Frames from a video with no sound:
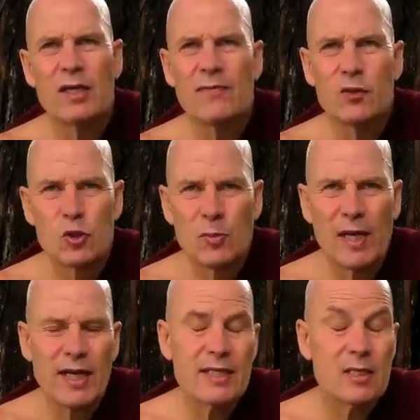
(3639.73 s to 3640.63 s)
The
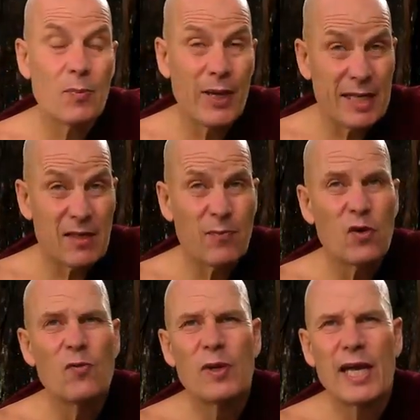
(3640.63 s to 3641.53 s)
Visuddhimagga is the path of
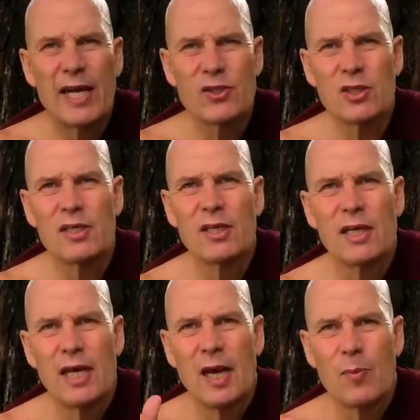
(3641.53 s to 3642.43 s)
purification,
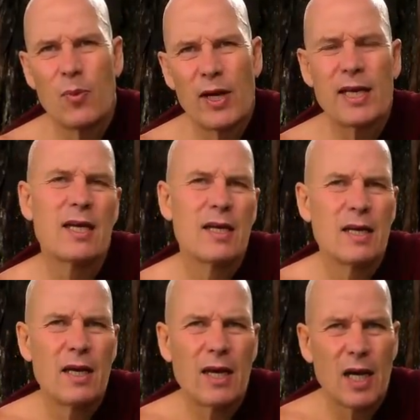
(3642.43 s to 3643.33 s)
a brick,
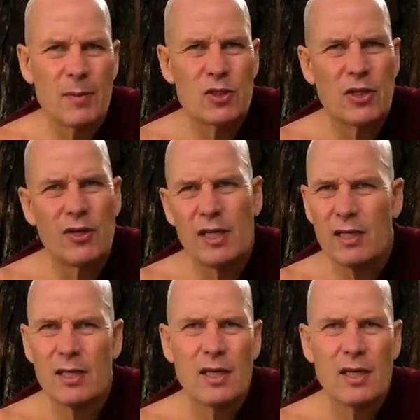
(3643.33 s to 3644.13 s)
a commentary,